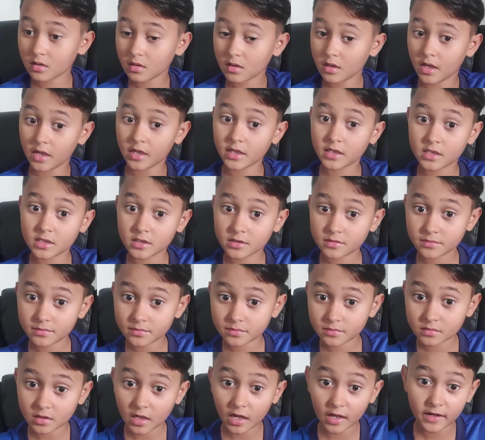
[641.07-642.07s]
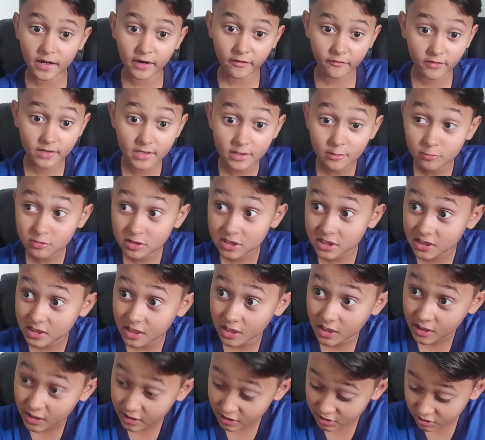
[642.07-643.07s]
Like, I never used
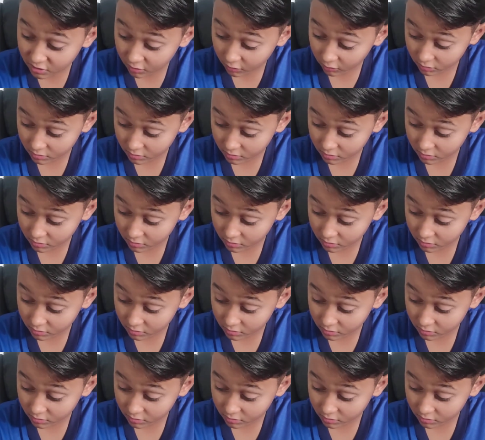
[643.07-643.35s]
conditional.